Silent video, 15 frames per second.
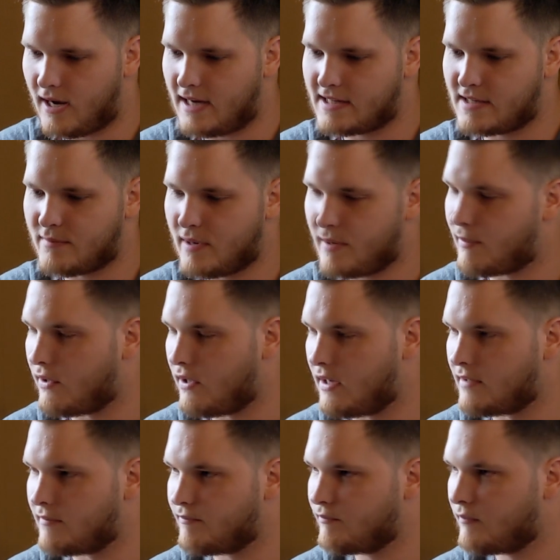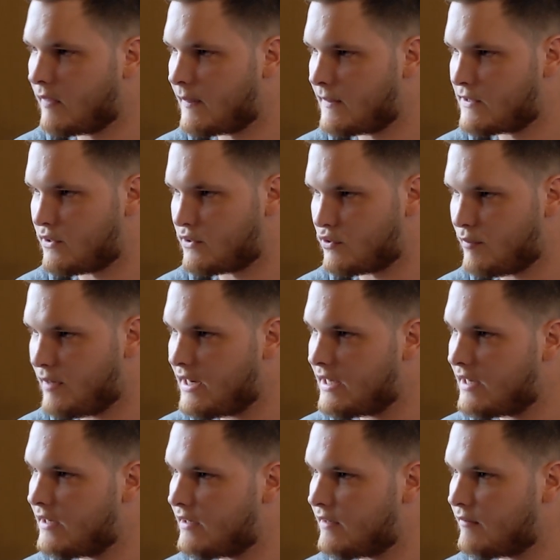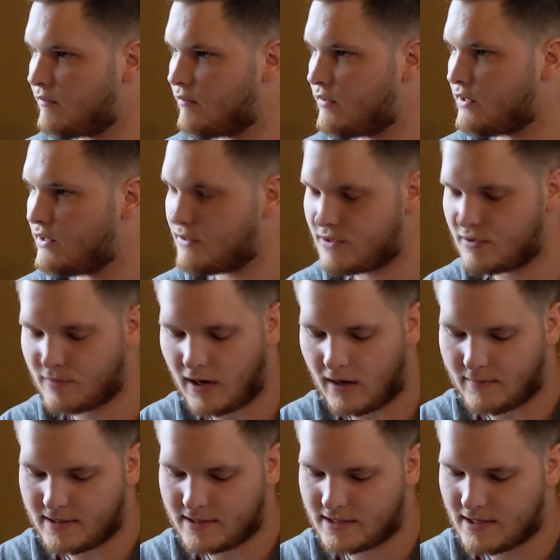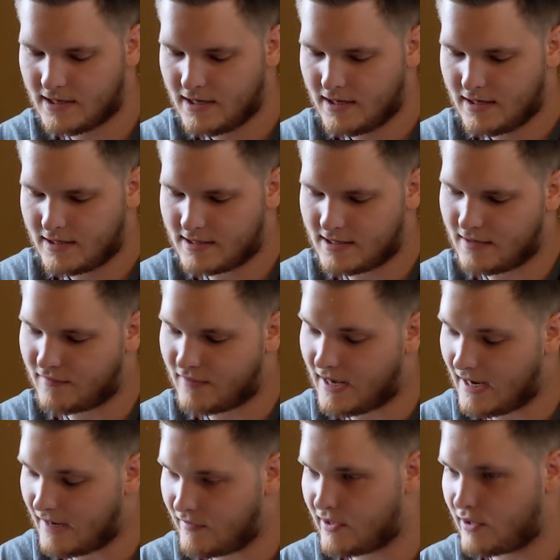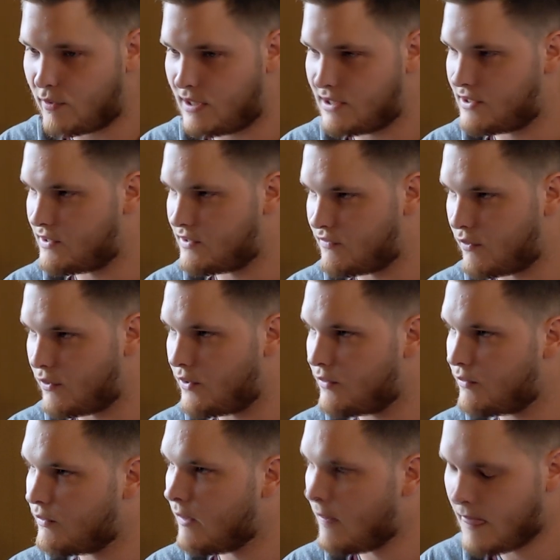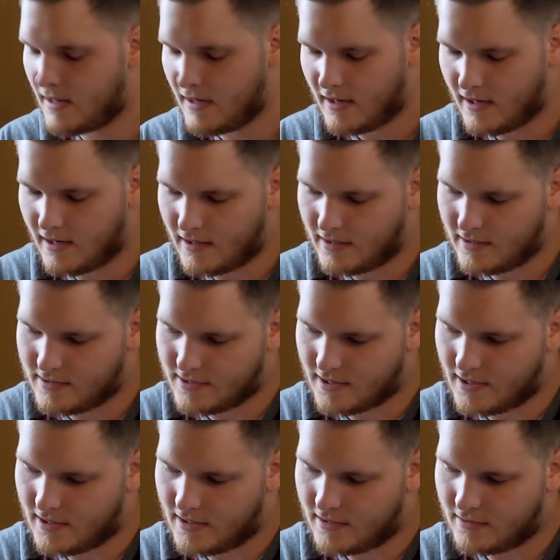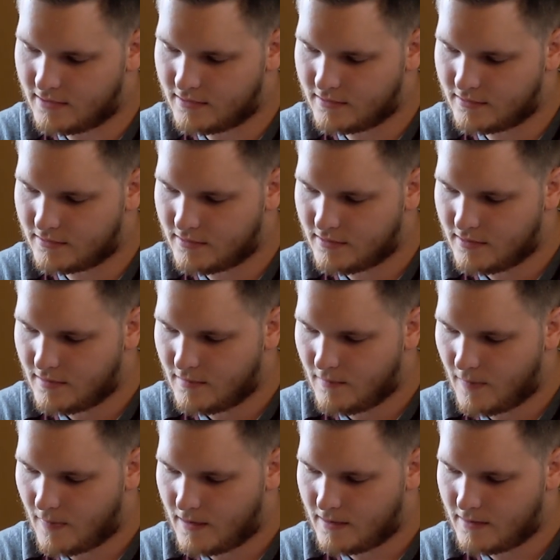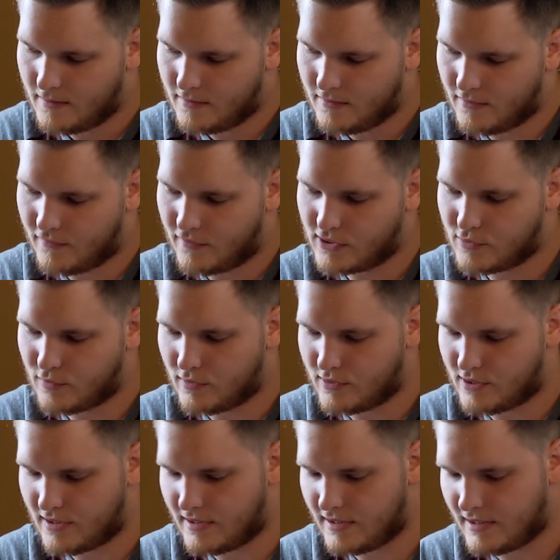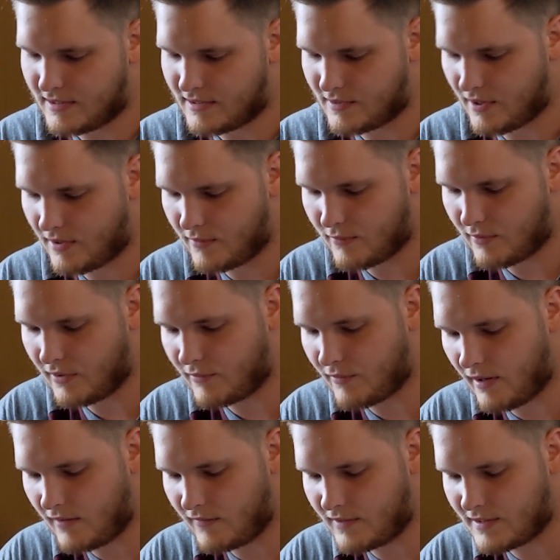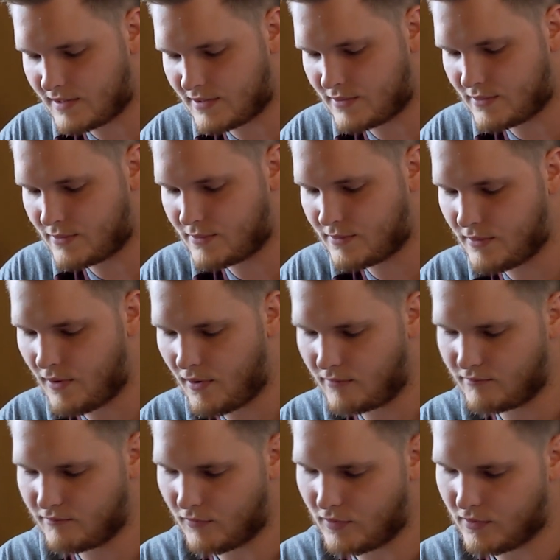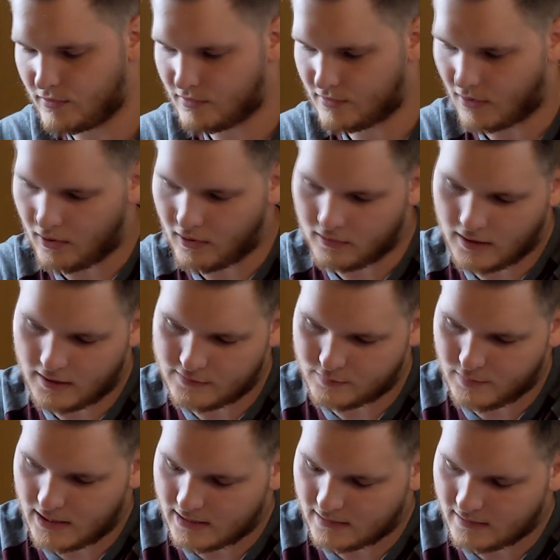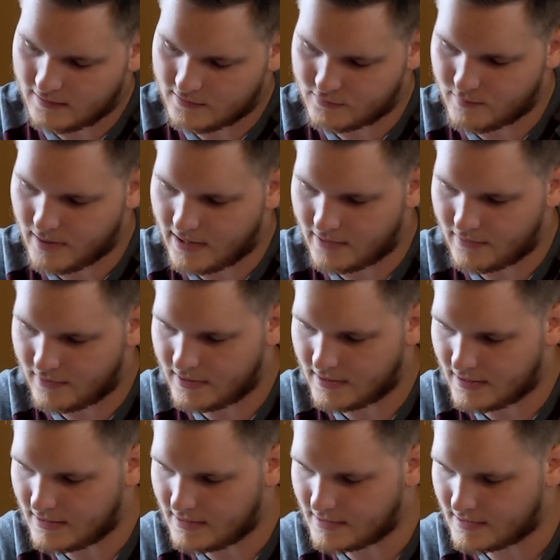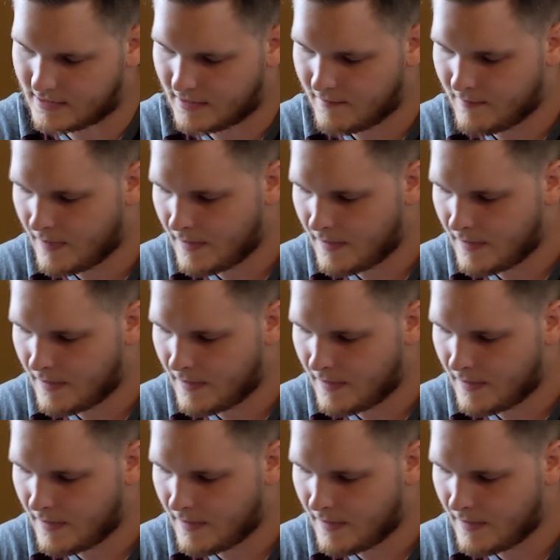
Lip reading: asked some people on social media and the YouTube comments to see if they have any questions for you. And the first one, which I think is really relevant to the All Lives, Black Lives Matter thing, is,